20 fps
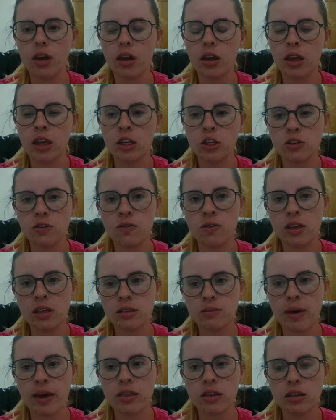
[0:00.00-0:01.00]
each of these
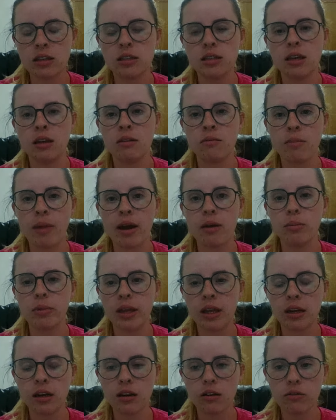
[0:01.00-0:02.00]
methods in my
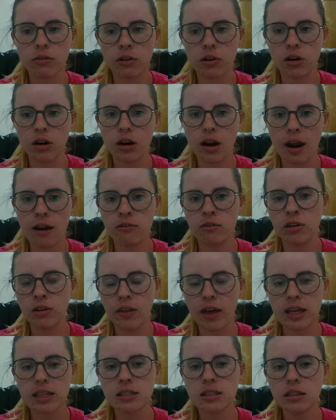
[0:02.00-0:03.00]
planning for every
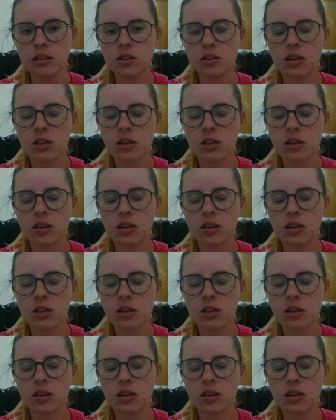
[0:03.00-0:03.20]
lesson.